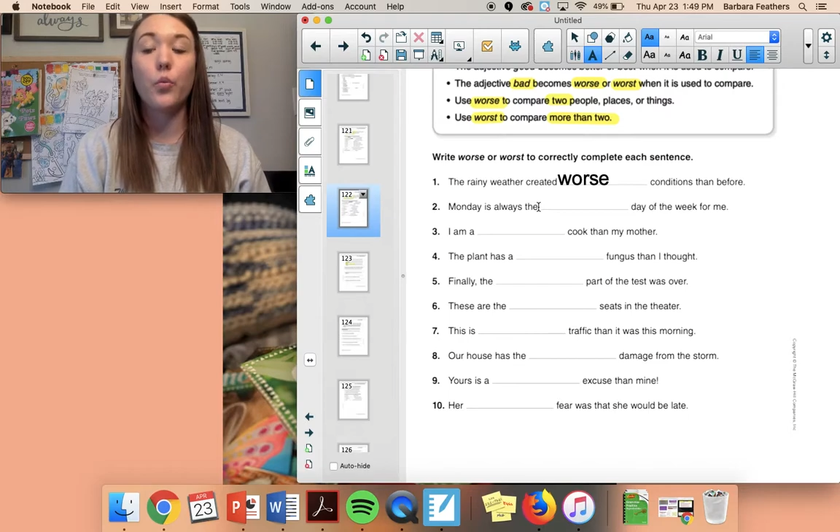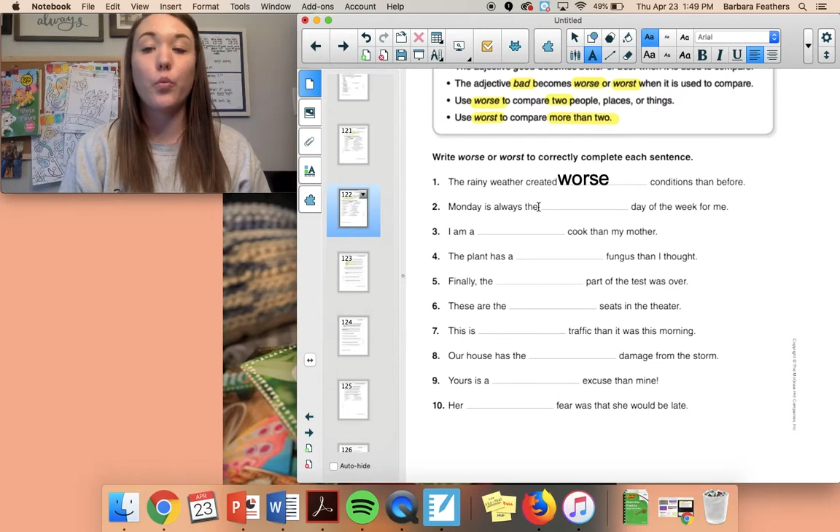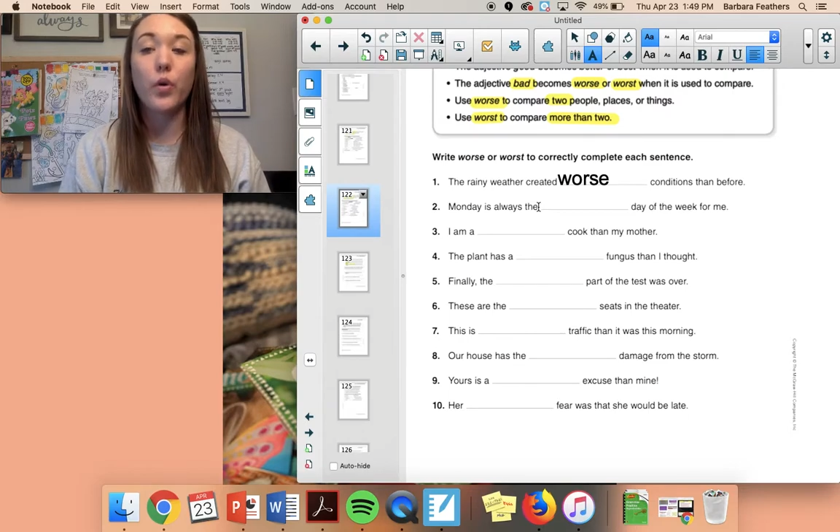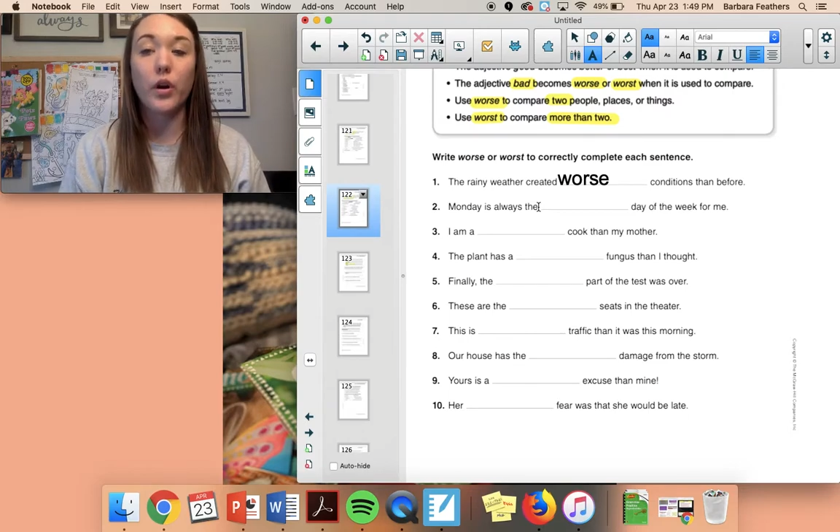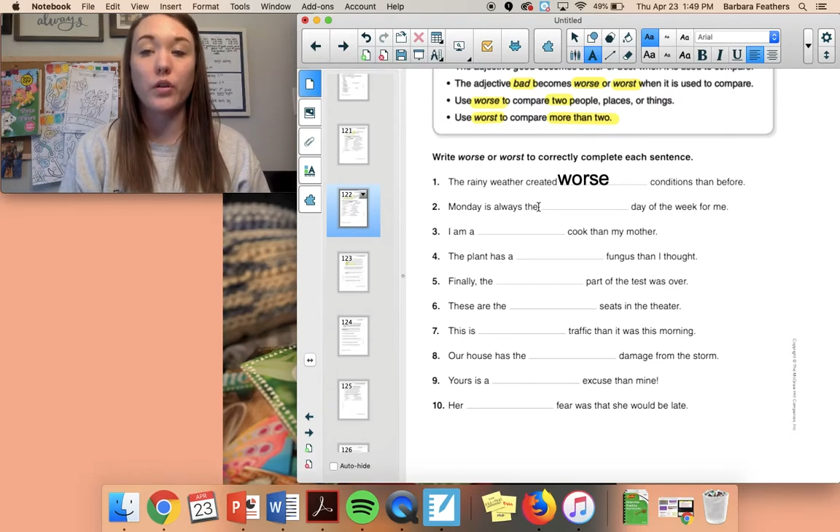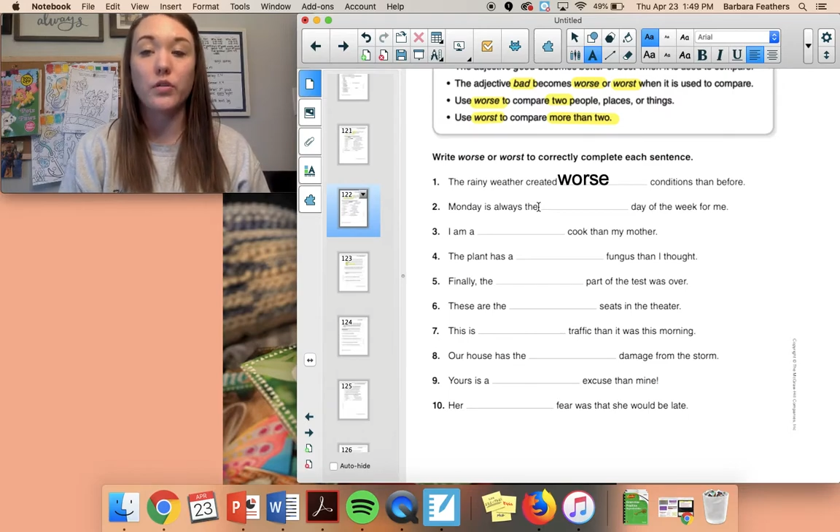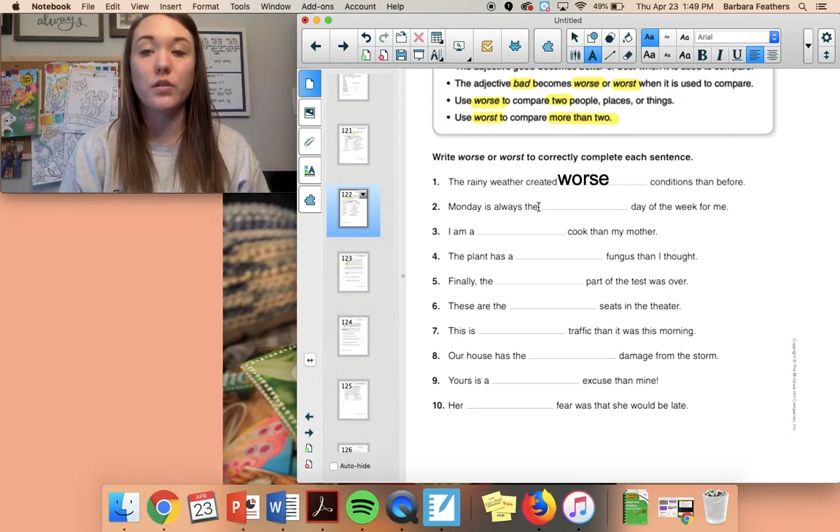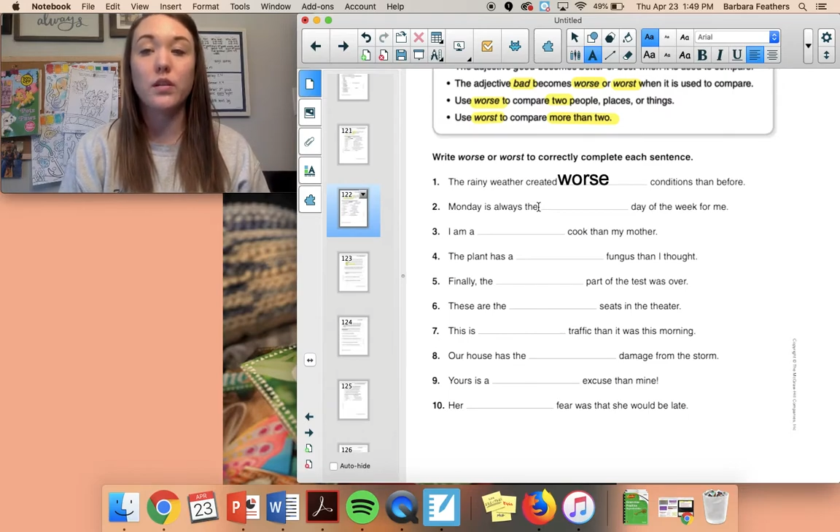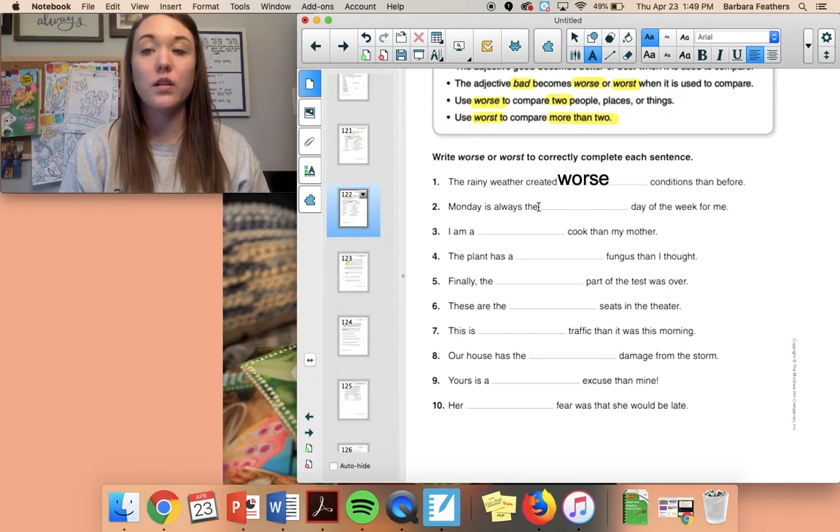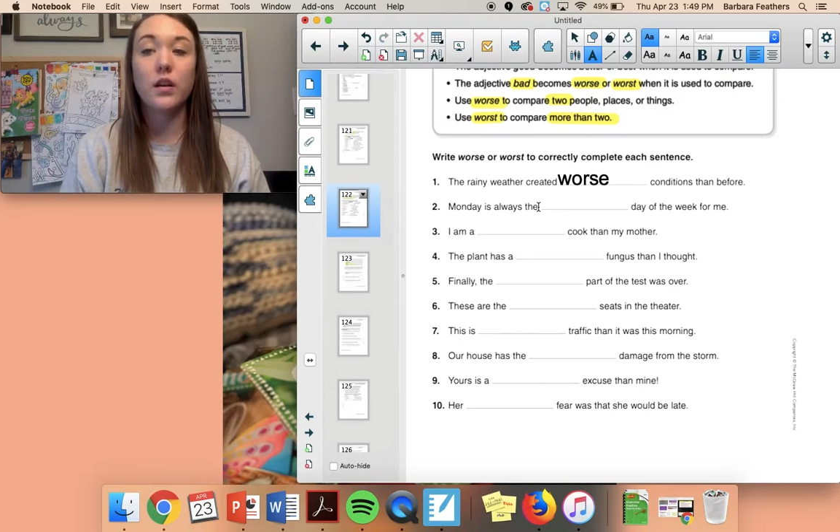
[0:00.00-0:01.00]

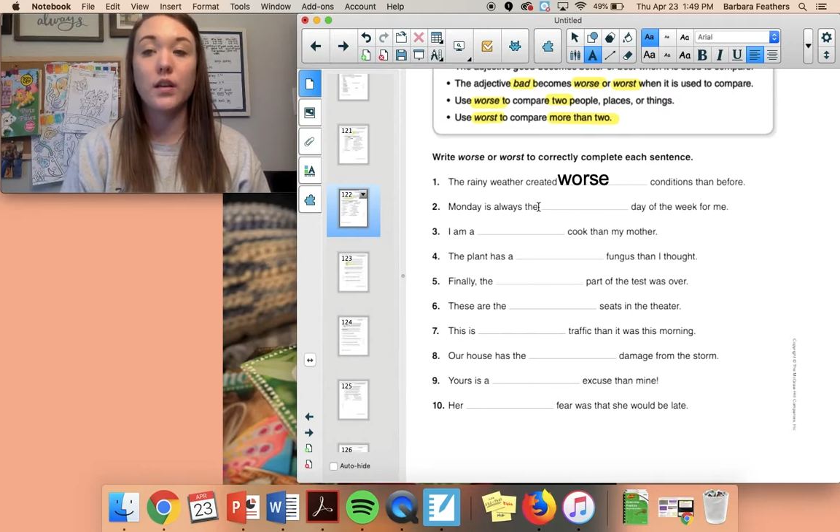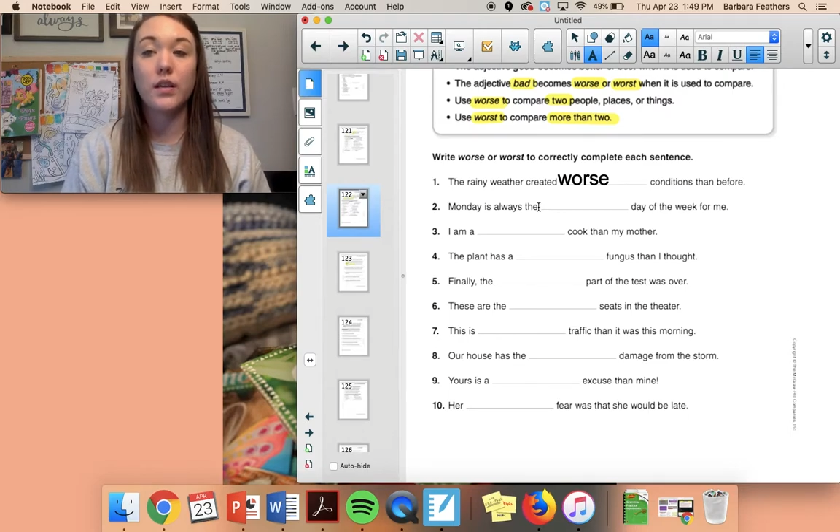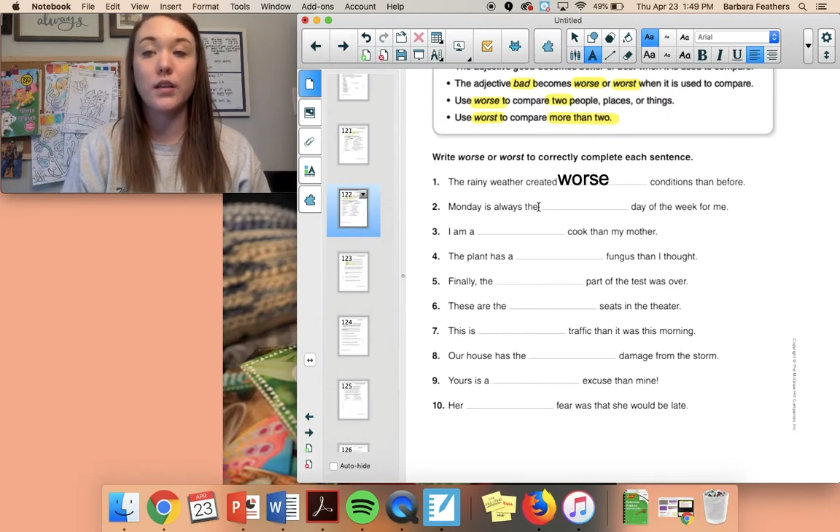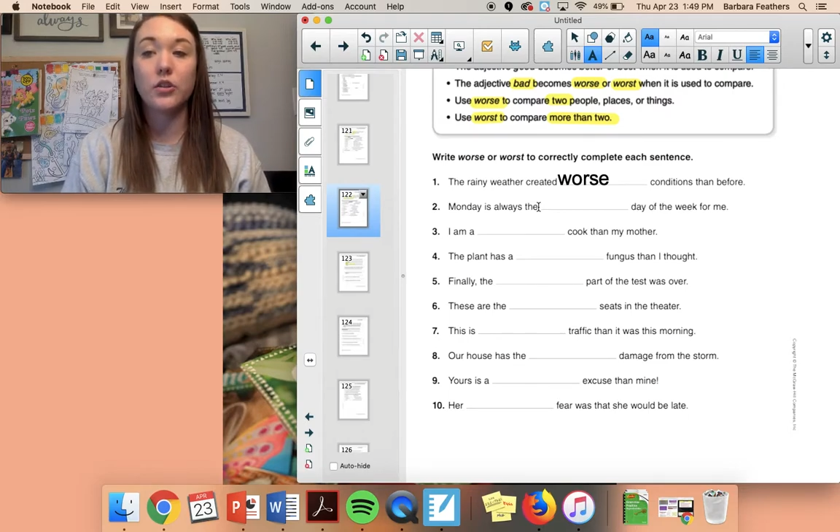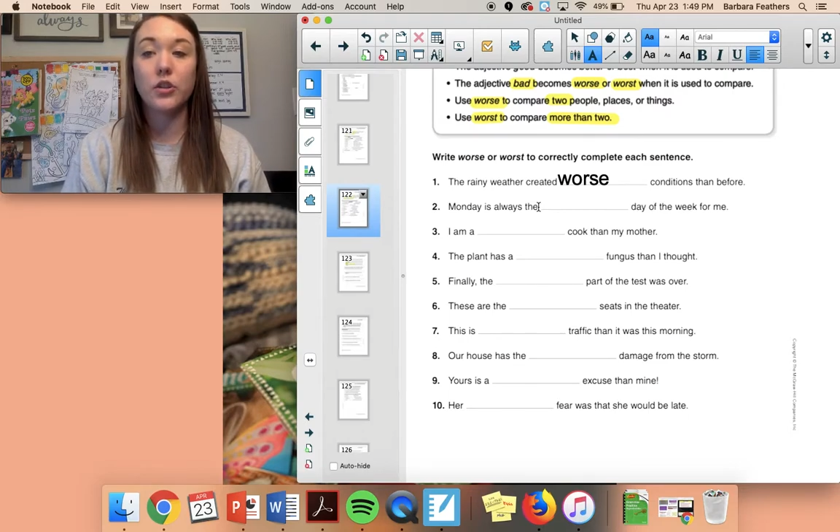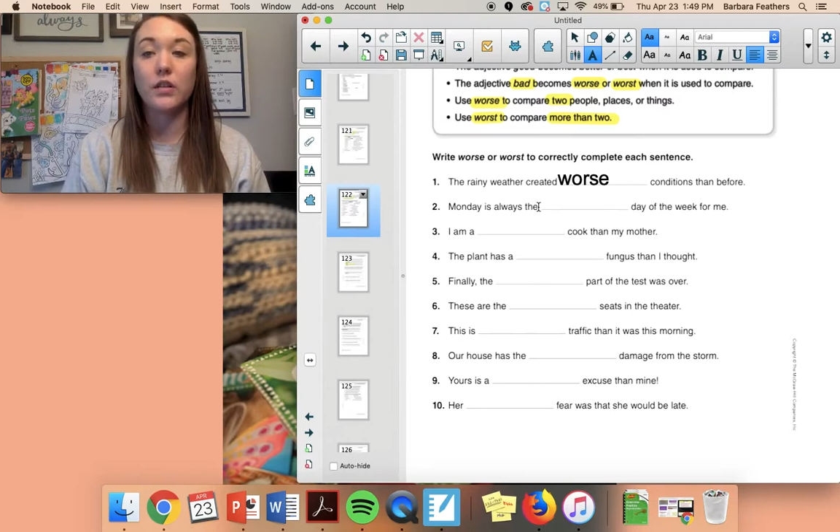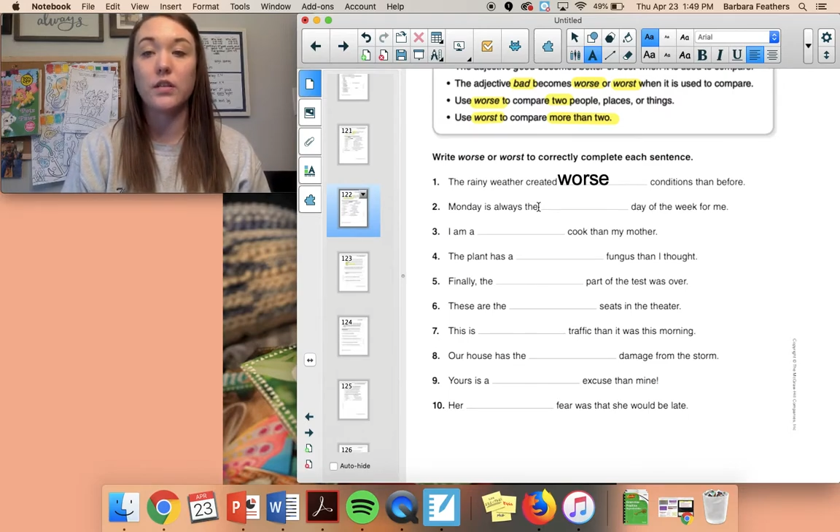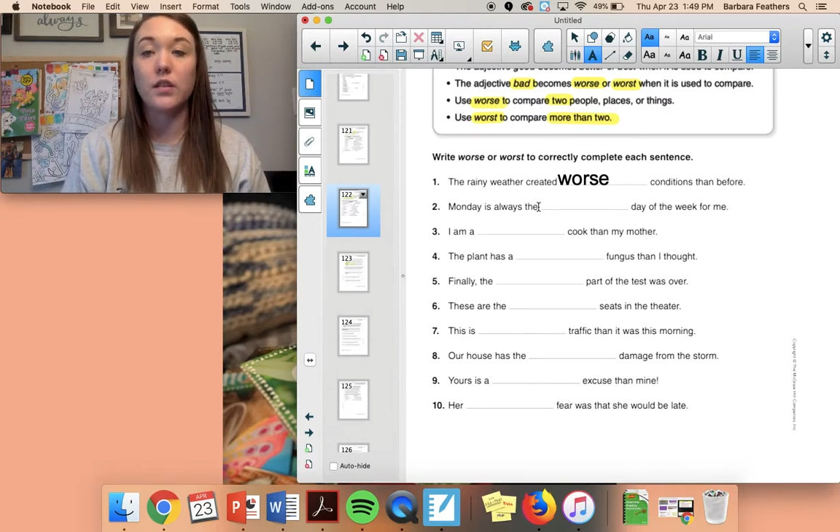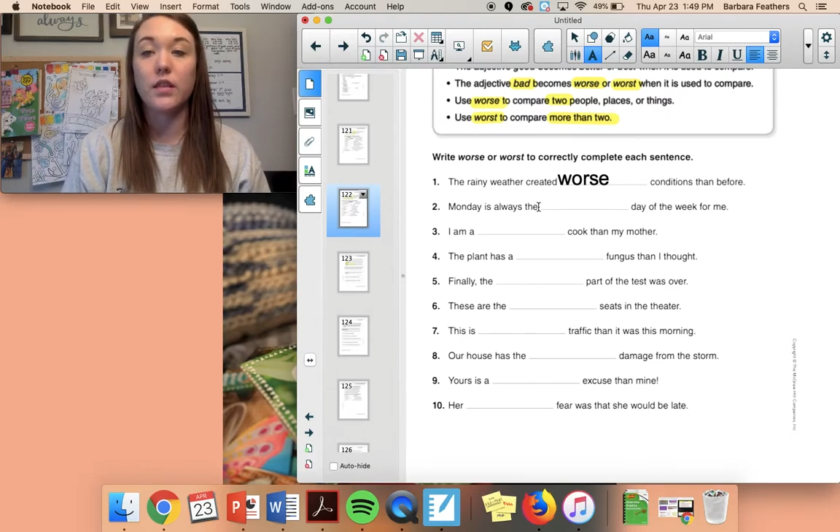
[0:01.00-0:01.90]
worse conditions